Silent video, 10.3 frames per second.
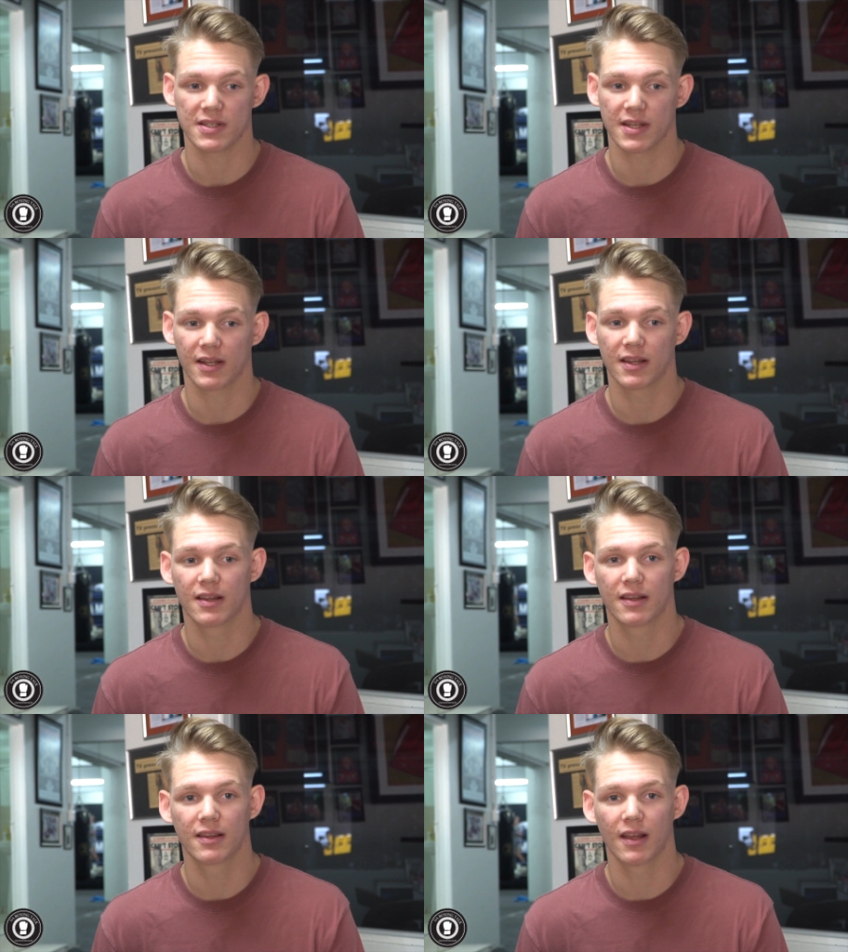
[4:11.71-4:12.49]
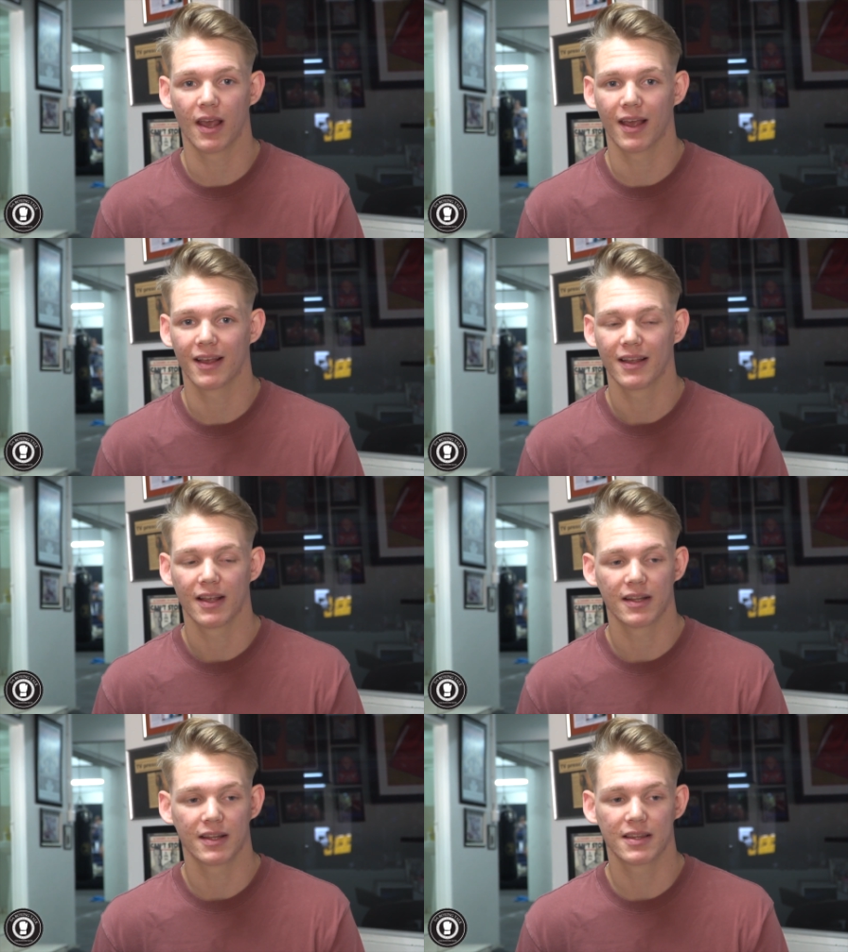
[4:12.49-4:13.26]
that
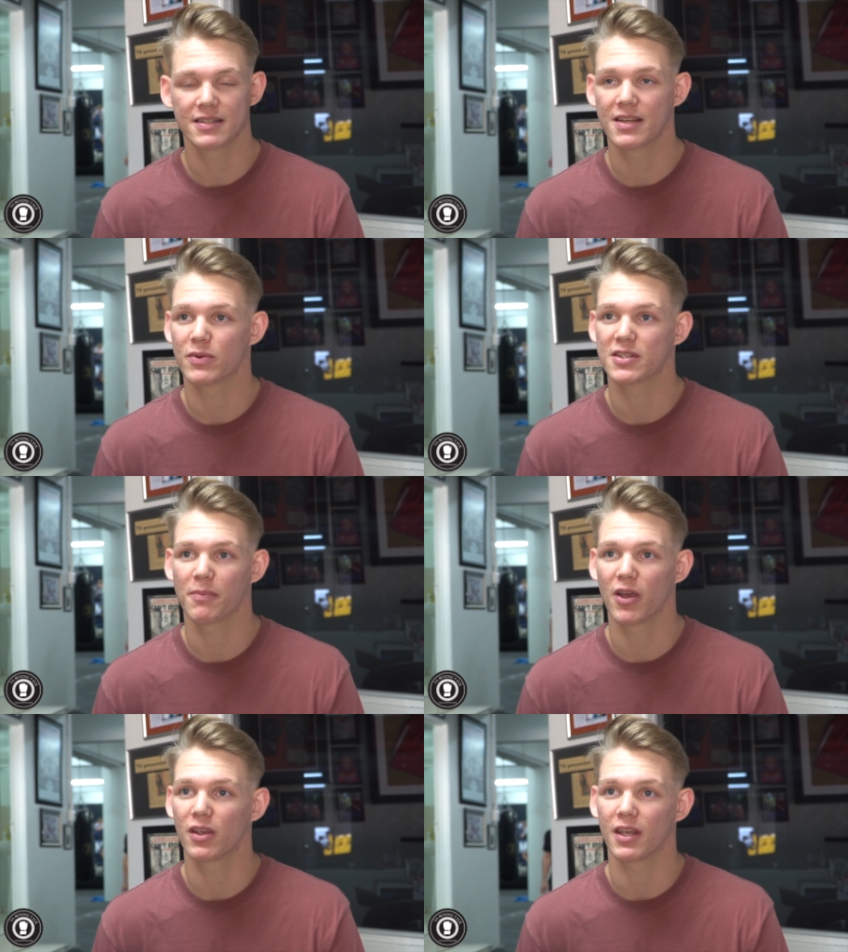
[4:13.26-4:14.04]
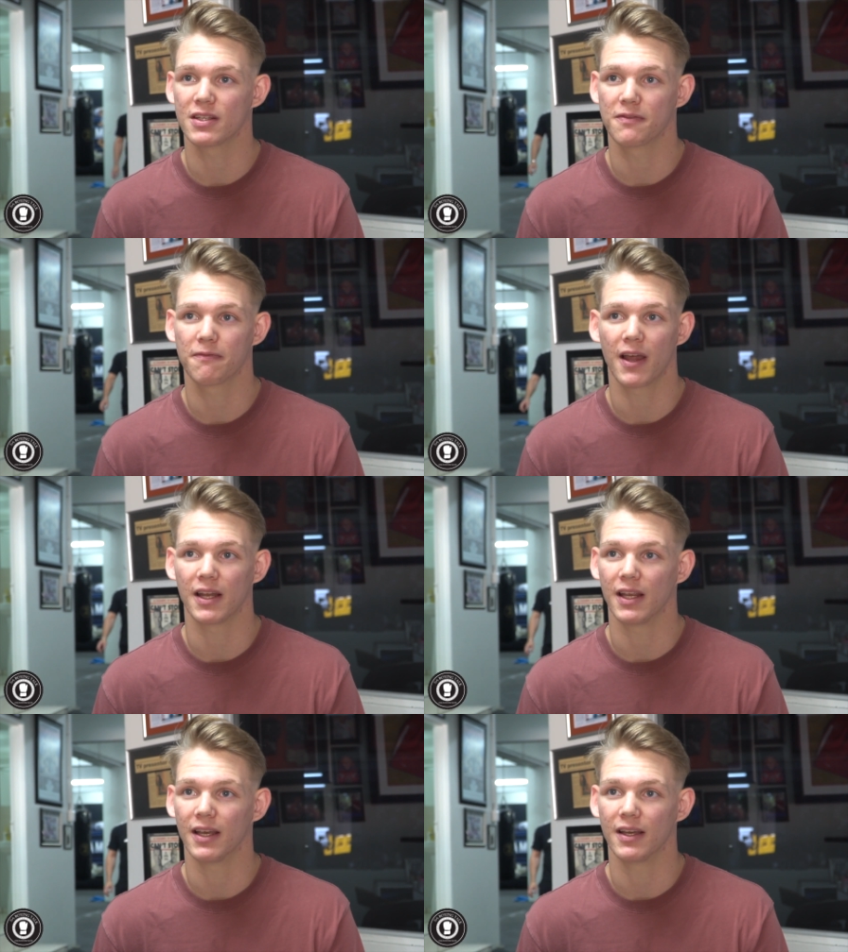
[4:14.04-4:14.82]
things he was smoking is funny.